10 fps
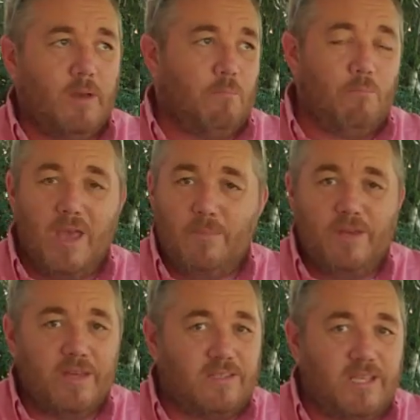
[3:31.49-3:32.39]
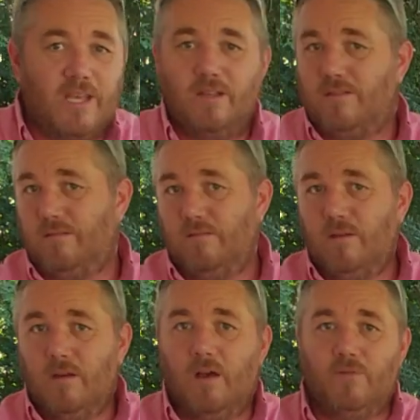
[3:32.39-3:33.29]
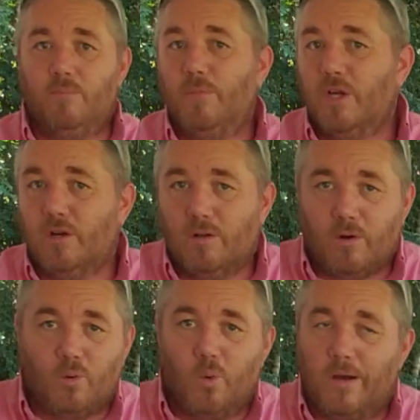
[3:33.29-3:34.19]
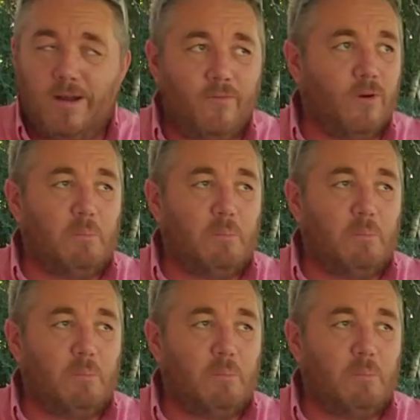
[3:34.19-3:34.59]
Maybe a tenth of a mil or whatever,